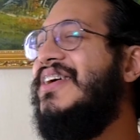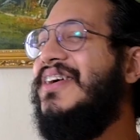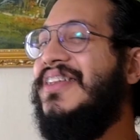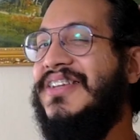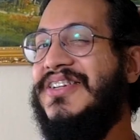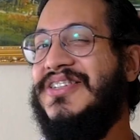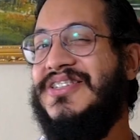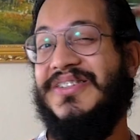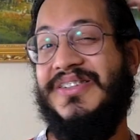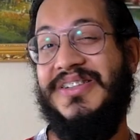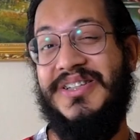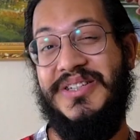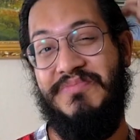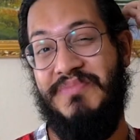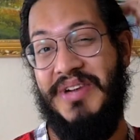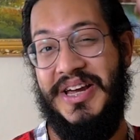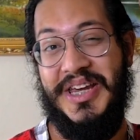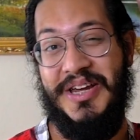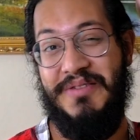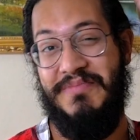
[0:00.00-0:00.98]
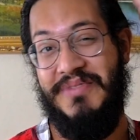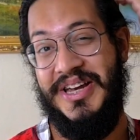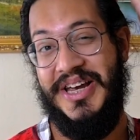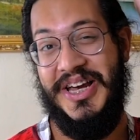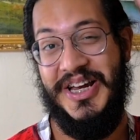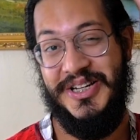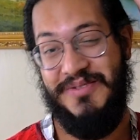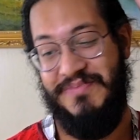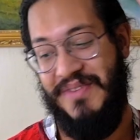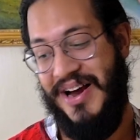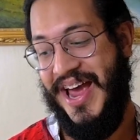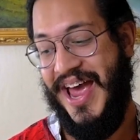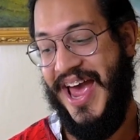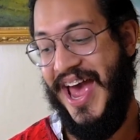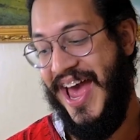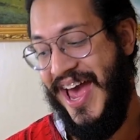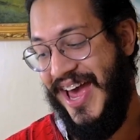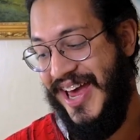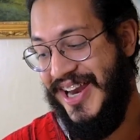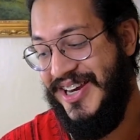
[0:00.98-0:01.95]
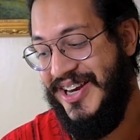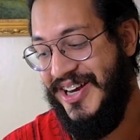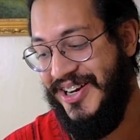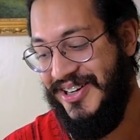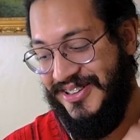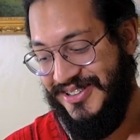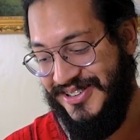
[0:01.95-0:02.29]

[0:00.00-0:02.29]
The chili is making me itch my head.